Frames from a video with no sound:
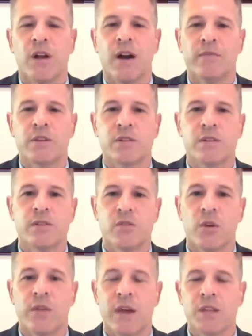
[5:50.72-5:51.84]
Office, and
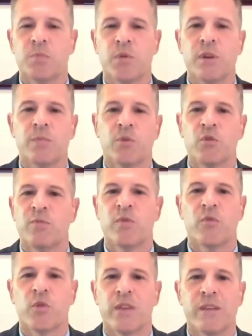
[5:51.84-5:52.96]
so that's pre-approved
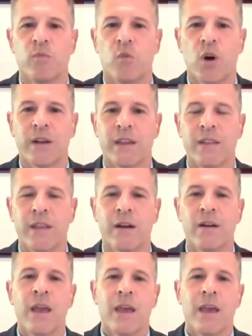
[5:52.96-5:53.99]
before they even walk in there.